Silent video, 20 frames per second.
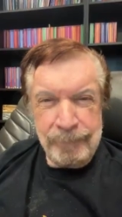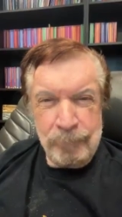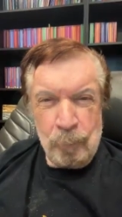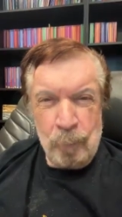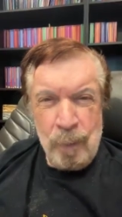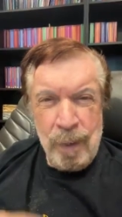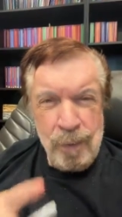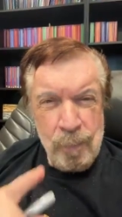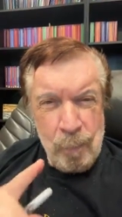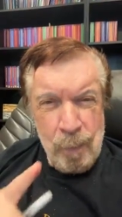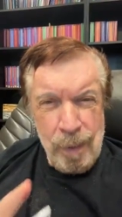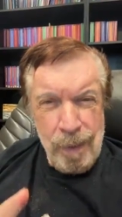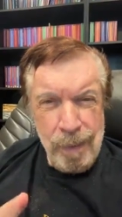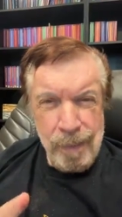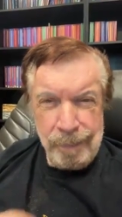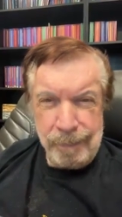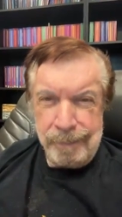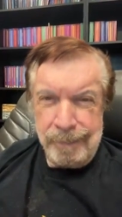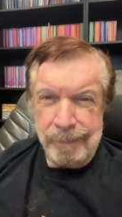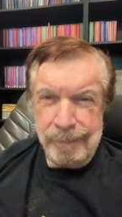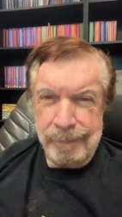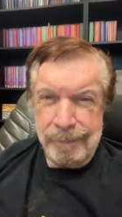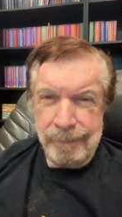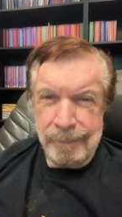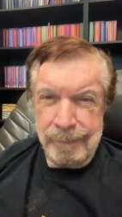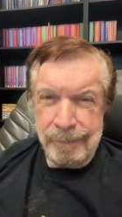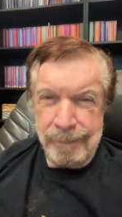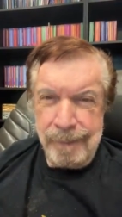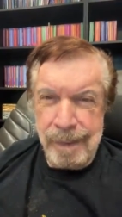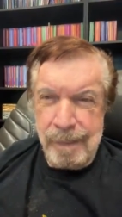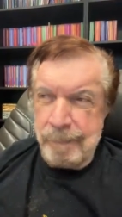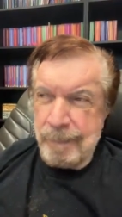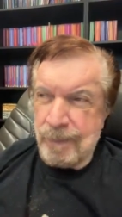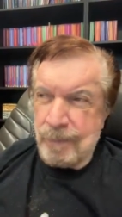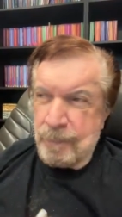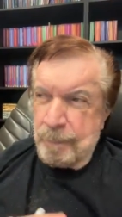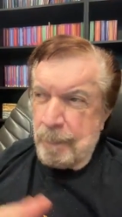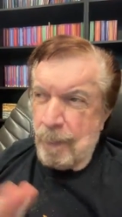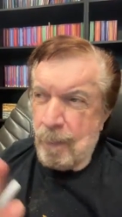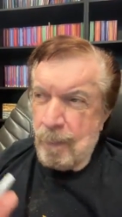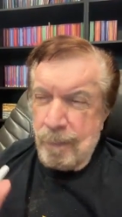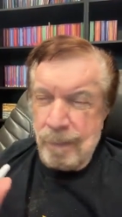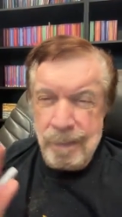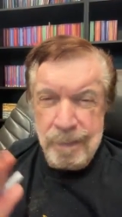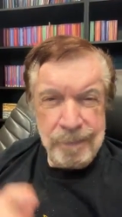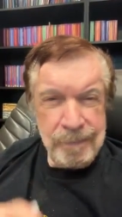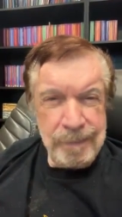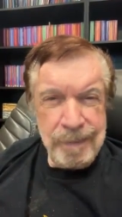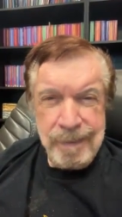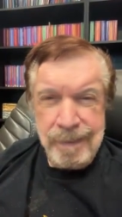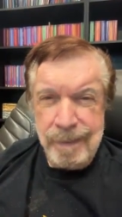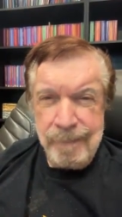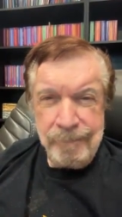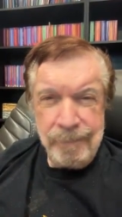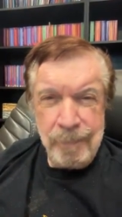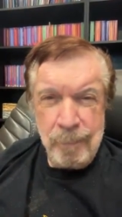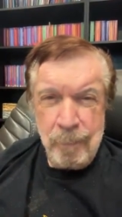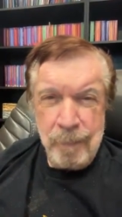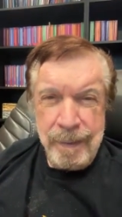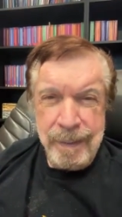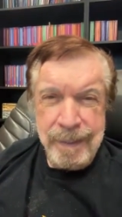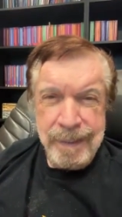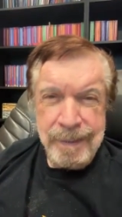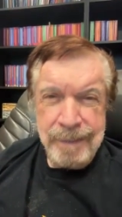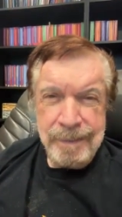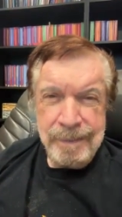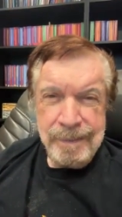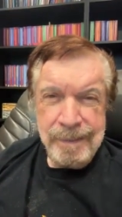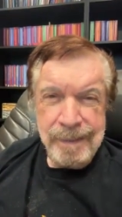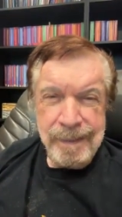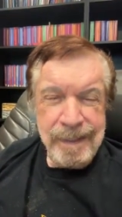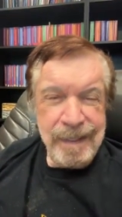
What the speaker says: One word can be spoken 10 different ways